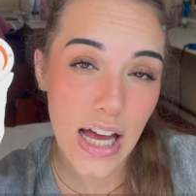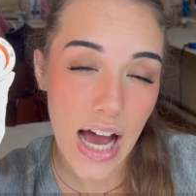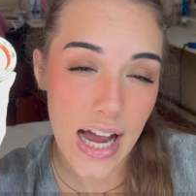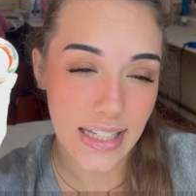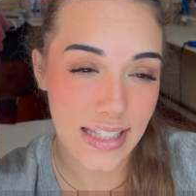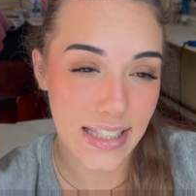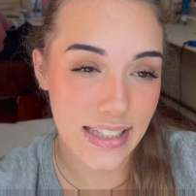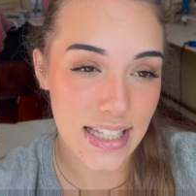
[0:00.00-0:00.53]
I
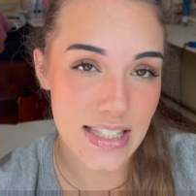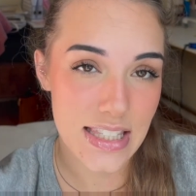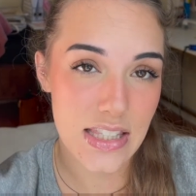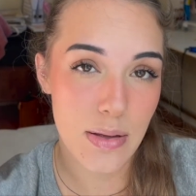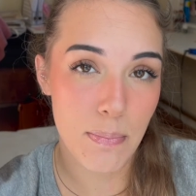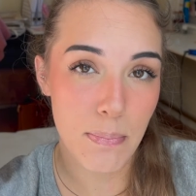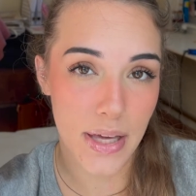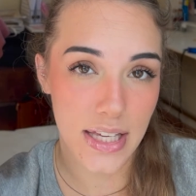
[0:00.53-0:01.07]
think that's the
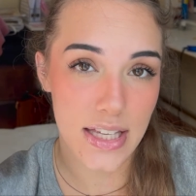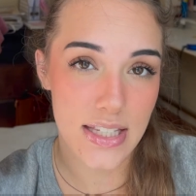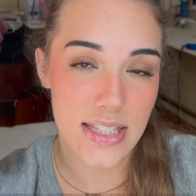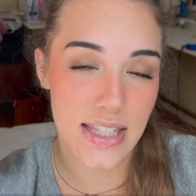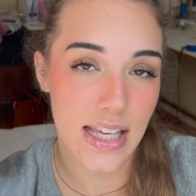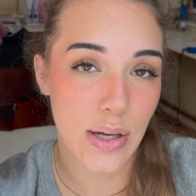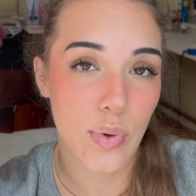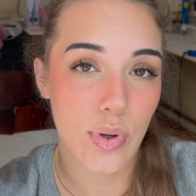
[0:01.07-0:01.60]
biggest
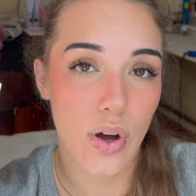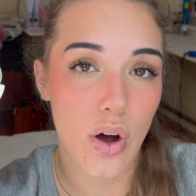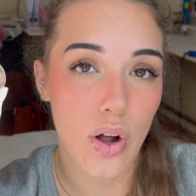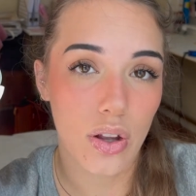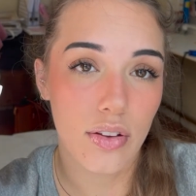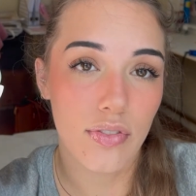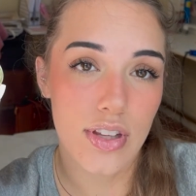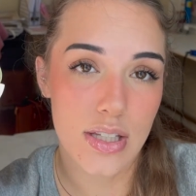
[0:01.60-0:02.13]
thing with
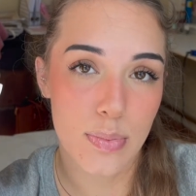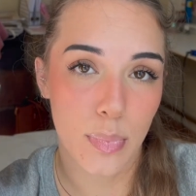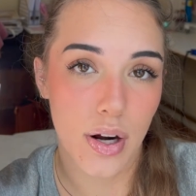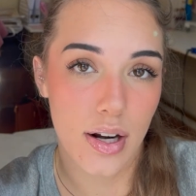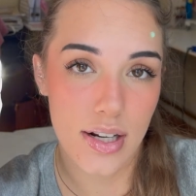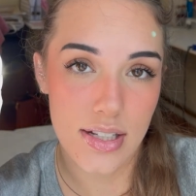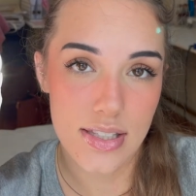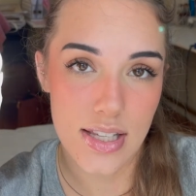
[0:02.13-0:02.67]
all of these
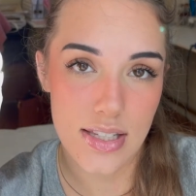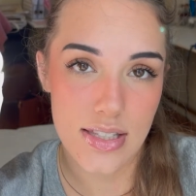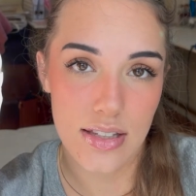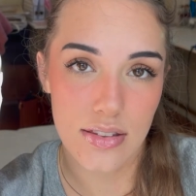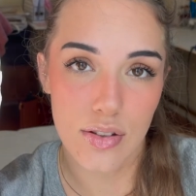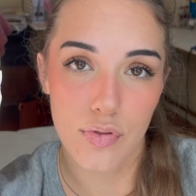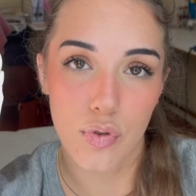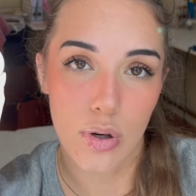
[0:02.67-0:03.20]
products, is that
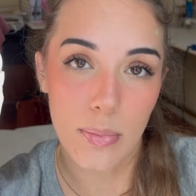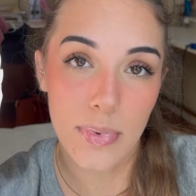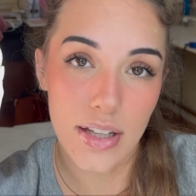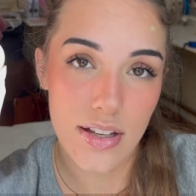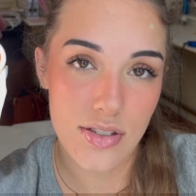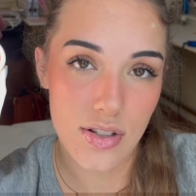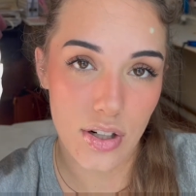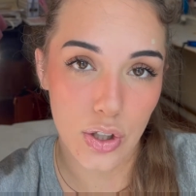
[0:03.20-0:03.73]
the
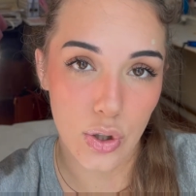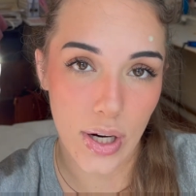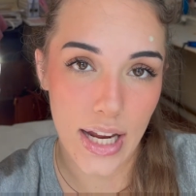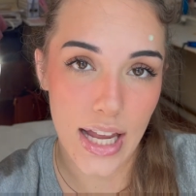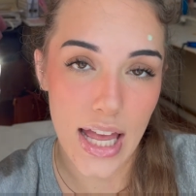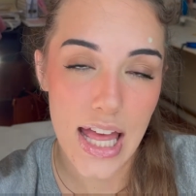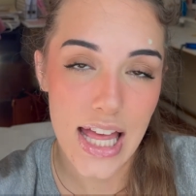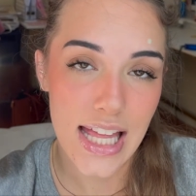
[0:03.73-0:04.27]
formulas are
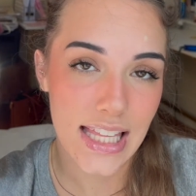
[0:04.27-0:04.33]
great.